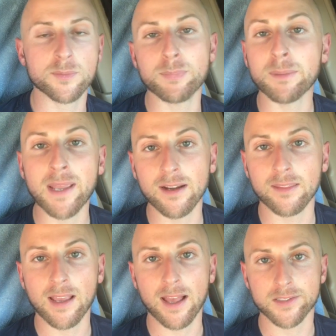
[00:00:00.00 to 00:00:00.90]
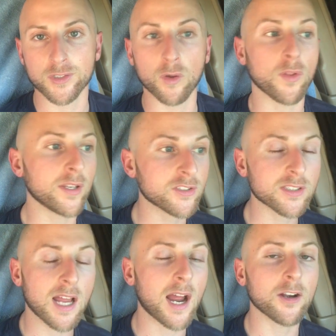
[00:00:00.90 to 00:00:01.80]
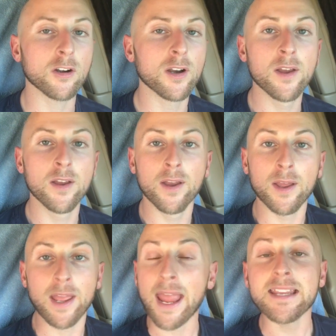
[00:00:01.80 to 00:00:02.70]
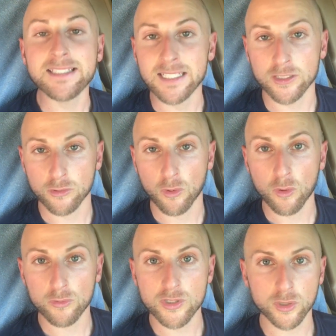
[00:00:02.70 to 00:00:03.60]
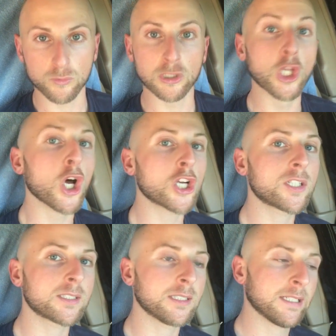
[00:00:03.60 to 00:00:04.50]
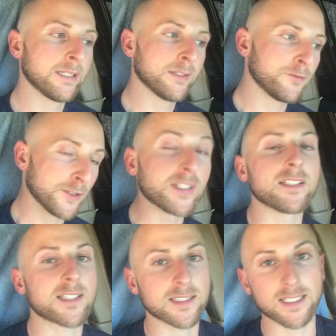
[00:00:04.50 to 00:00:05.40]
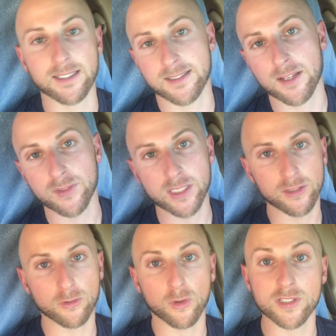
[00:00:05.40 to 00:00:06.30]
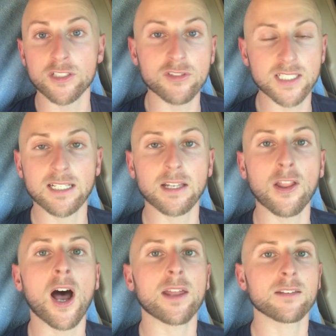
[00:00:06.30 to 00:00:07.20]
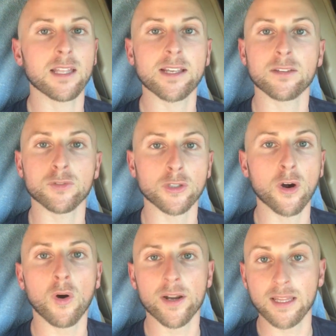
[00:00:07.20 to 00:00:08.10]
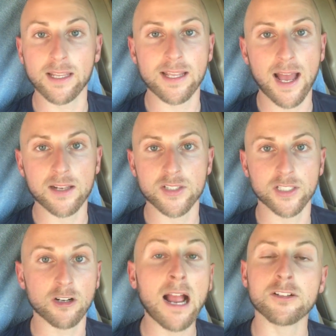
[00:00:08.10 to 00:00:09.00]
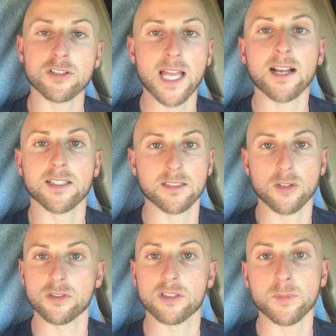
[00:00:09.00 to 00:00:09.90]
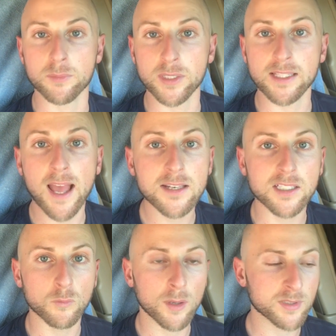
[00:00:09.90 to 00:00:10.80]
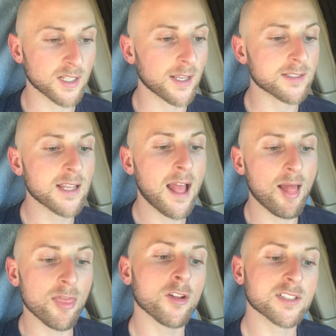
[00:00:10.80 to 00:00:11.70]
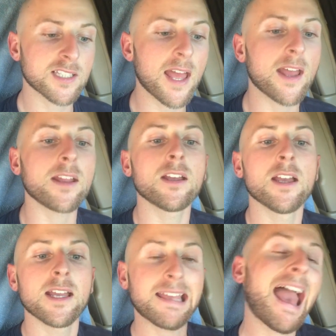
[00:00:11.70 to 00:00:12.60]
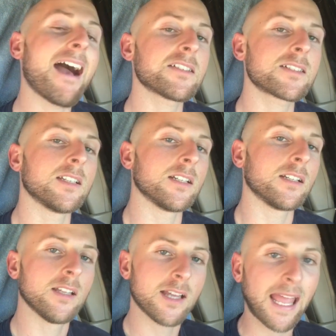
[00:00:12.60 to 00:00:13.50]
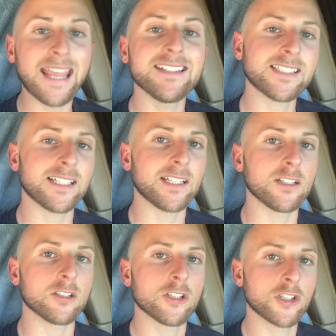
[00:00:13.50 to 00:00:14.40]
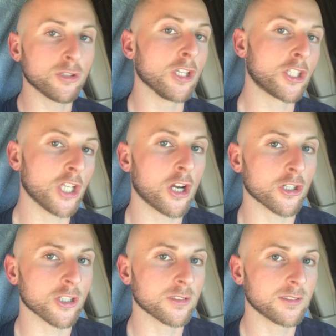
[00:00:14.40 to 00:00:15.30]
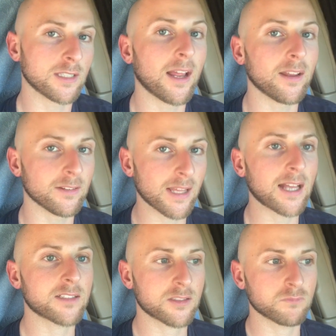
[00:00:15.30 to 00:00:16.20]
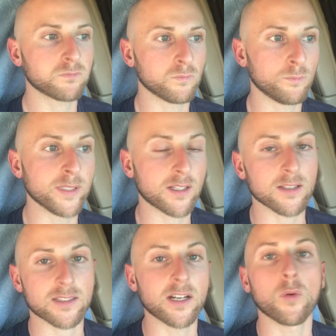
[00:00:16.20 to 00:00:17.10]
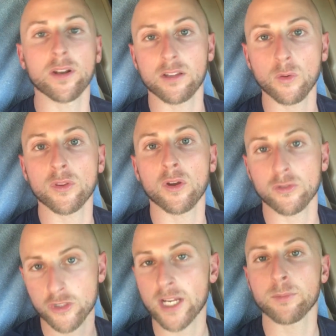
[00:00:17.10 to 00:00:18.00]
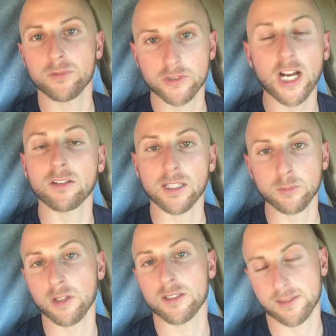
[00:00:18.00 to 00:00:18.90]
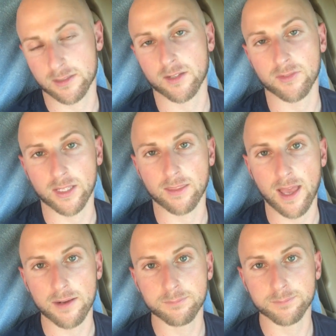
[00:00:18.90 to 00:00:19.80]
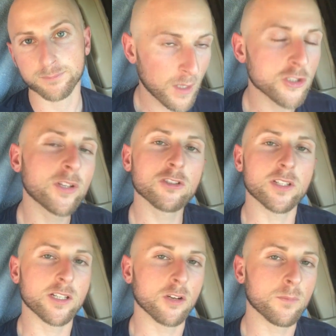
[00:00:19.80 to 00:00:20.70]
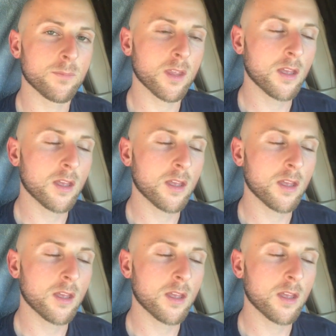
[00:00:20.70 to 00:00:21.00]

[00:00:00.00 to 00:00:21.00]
It's a big pain in the ass. So they just hire 18 year olds who look 15, 16, and 17 year olds. And you see it a lot. Like if you go on LA Casting or Actors Access, those are some of the big casting websites. They'll say casting 18 to look younger. And that's because they don't want to deal with all those child labor laws and stuff like that. So here's the deal.